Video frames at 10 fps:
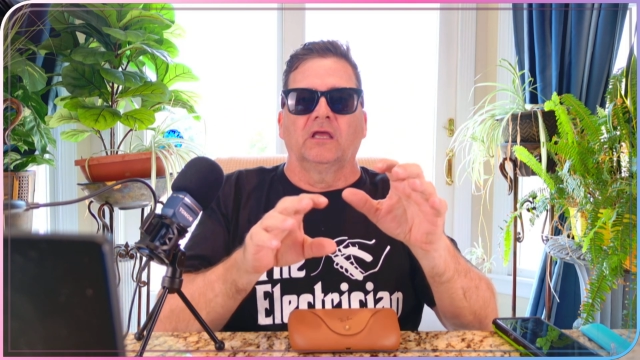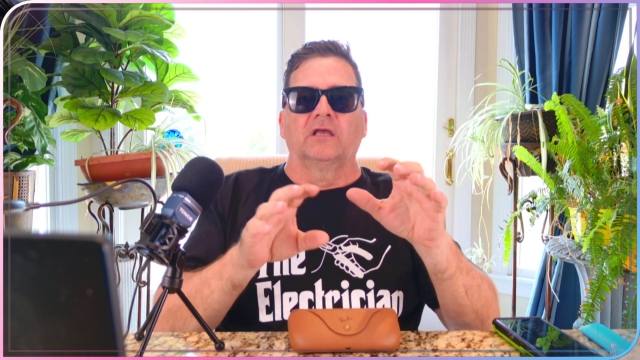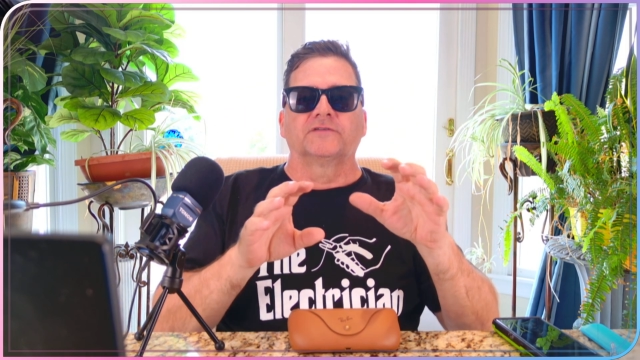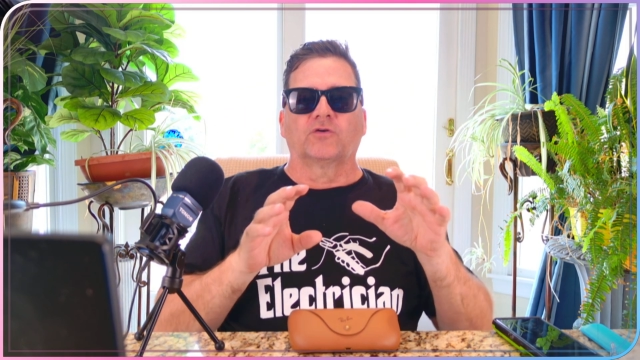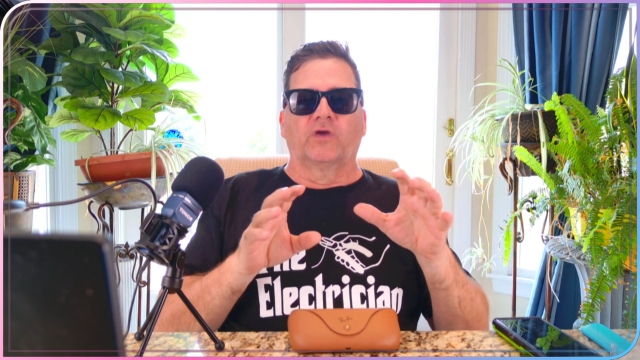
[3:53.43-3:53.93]

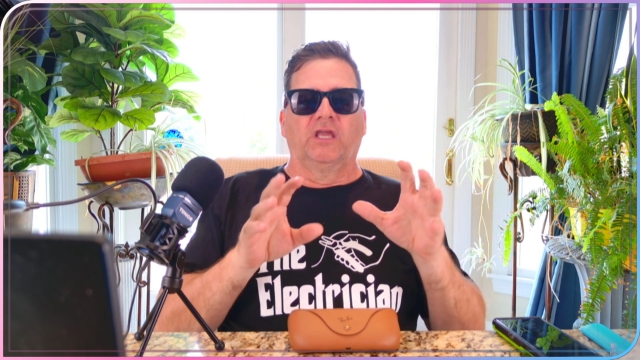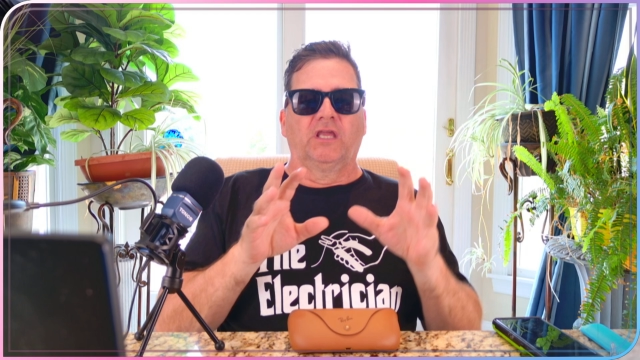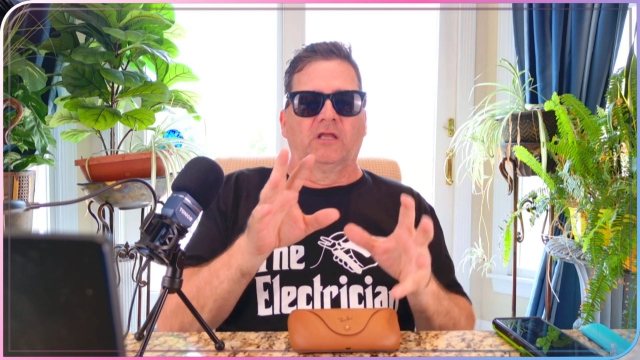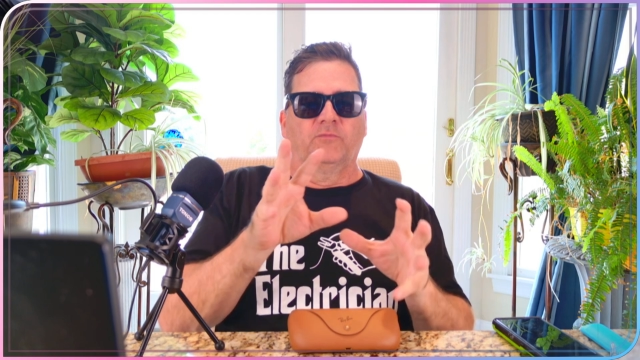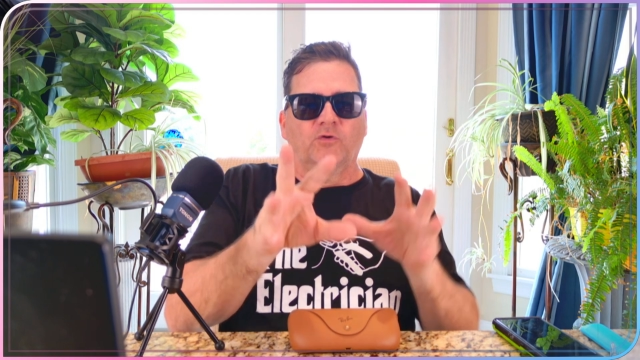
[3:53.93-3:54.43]
So he
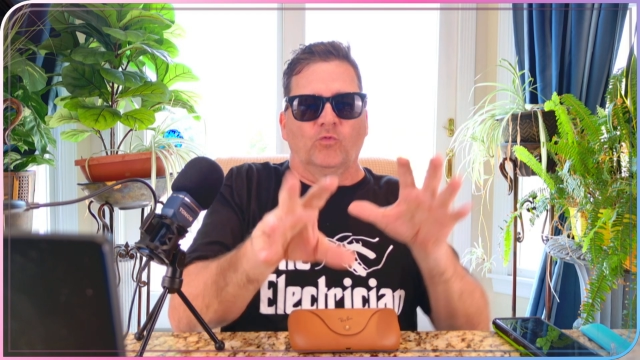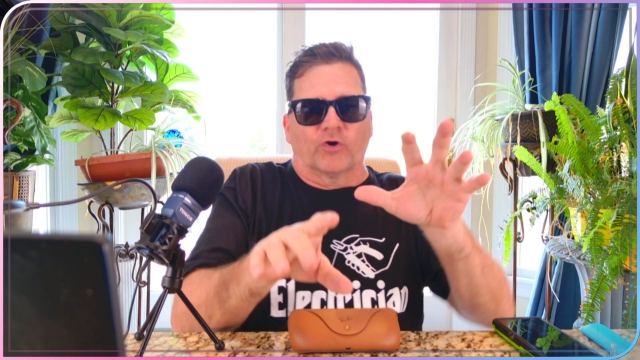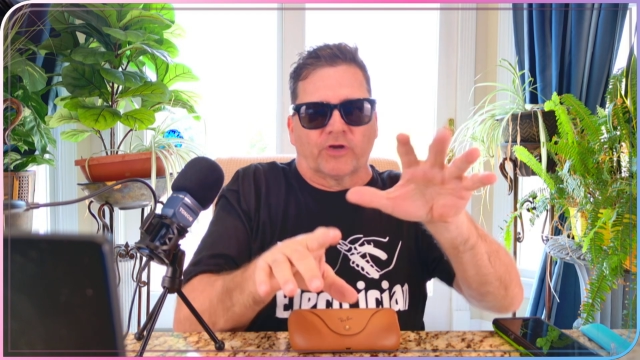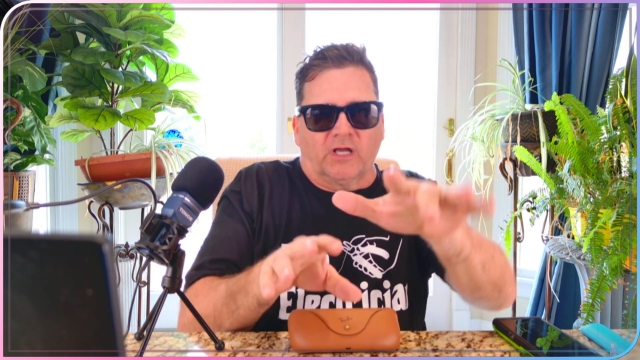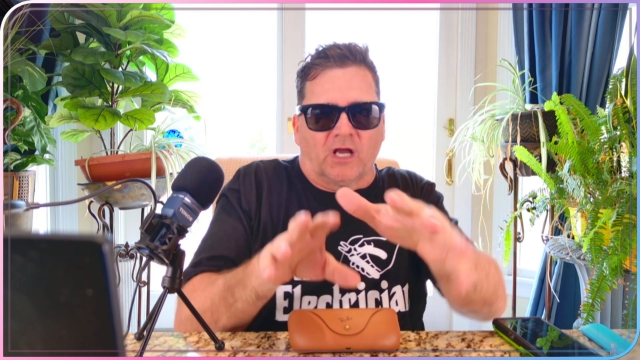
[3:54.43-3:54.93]
can be
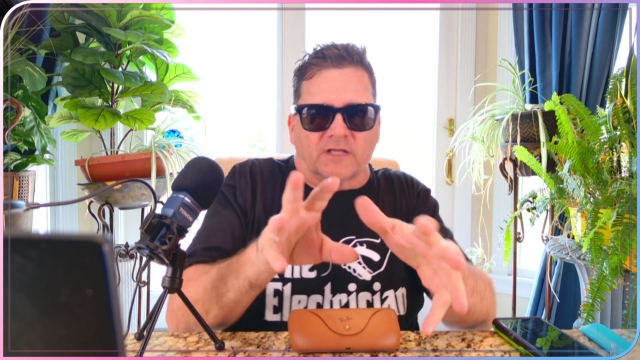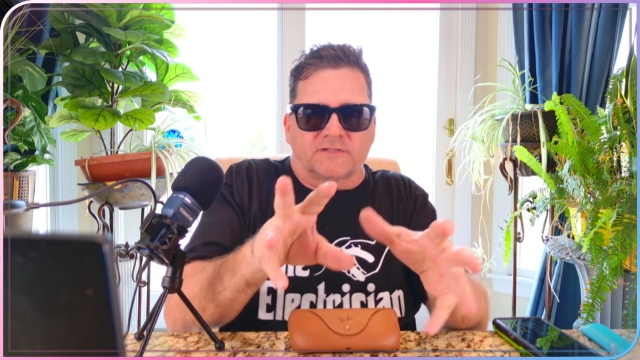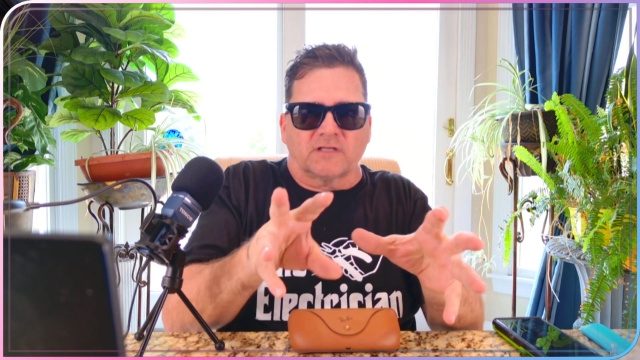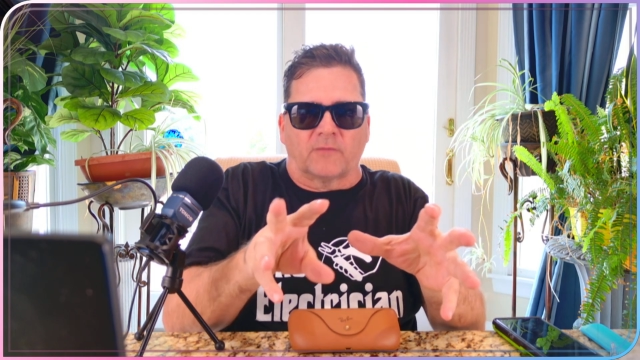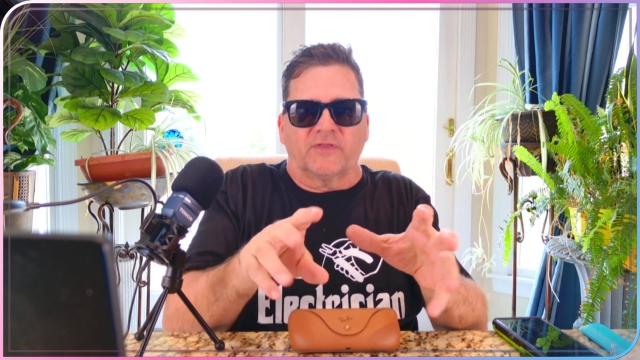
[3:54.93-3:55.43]
working on
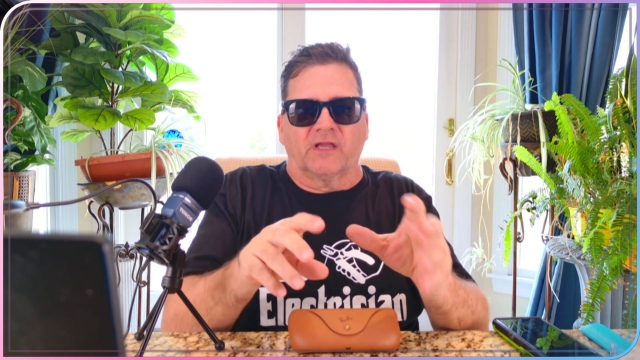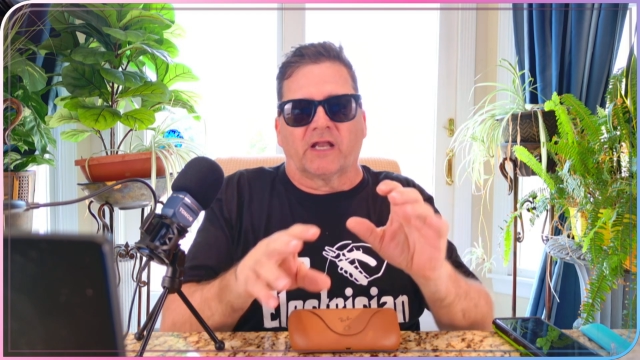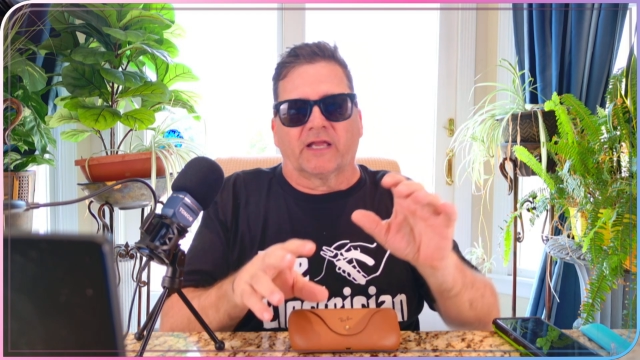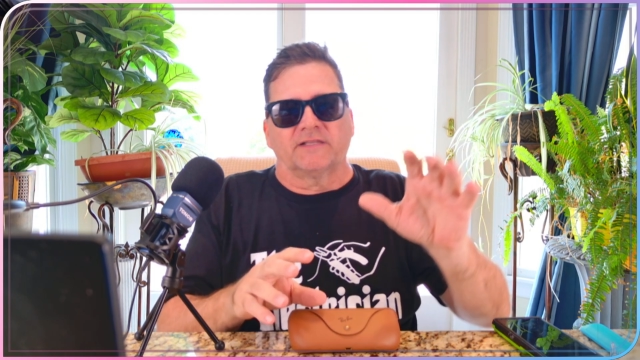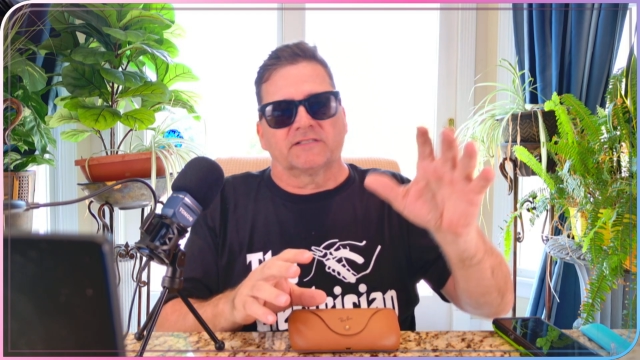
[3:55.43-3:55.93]
something and I
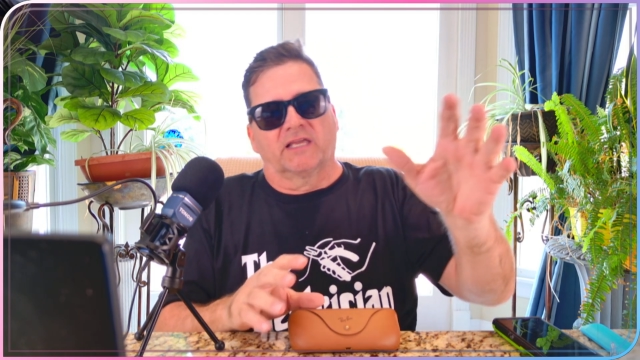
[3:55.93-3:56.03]
can say,